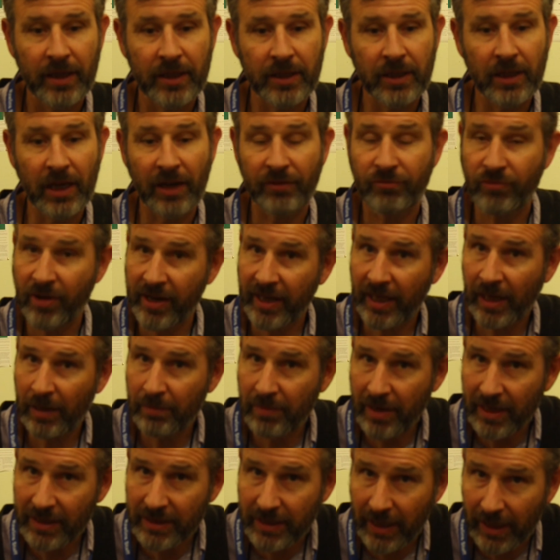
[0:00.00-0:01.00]
You'll have regular
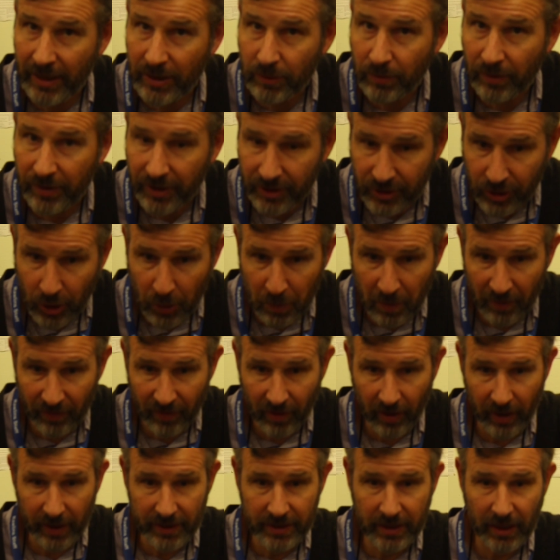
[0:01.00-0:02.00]
meetings with your
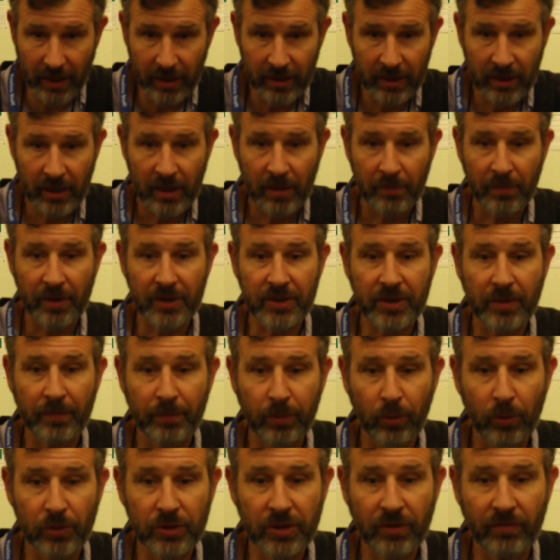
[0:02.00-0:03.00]
supervisor, but it's
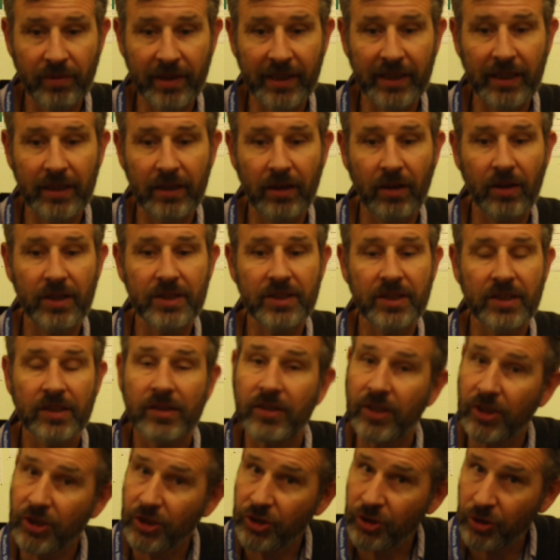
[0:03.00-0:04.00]
important to recognise
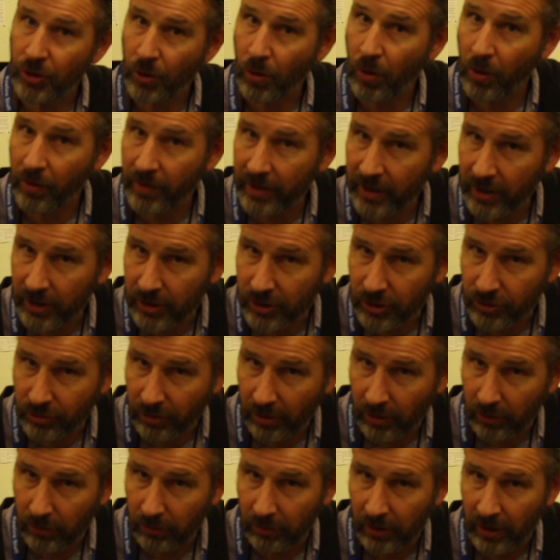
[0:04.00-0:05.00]
that you're in
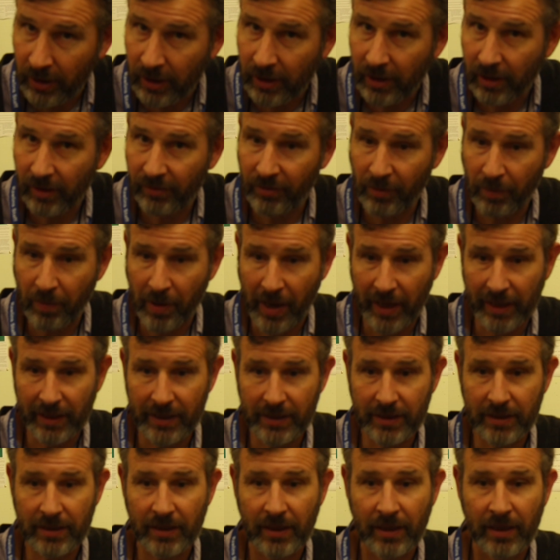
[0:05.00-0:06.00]
control of the
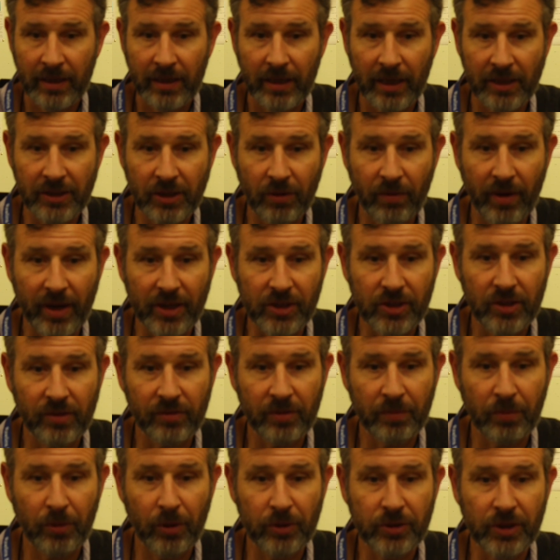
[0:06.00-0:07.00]
pace and direction of
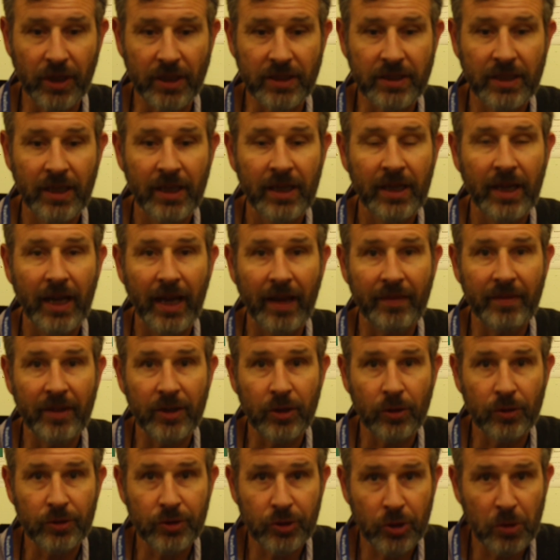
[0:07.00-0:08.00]
the project, and that
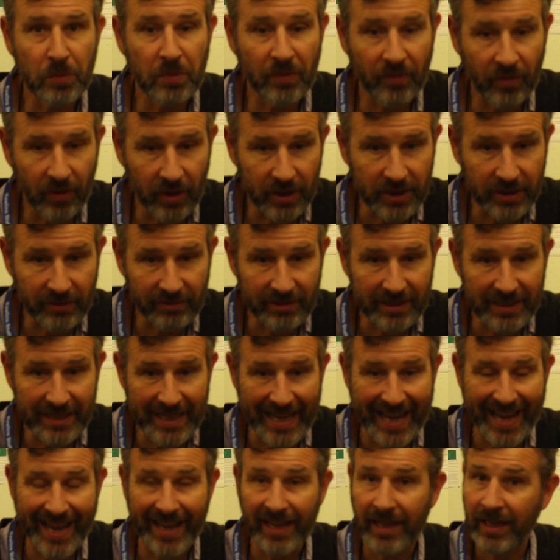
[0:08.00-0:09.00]
your supervisor is
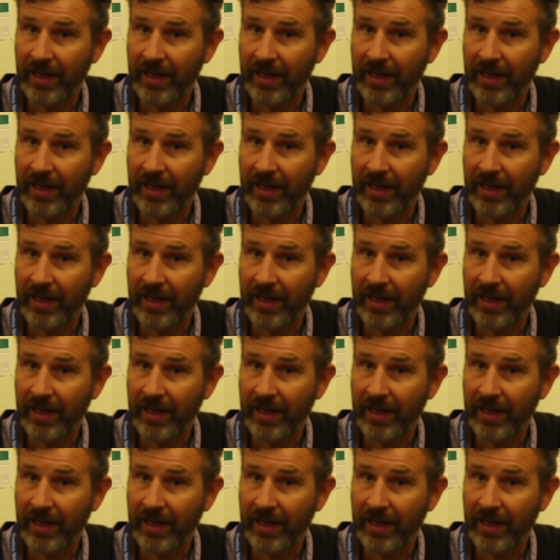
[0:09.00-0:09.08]
there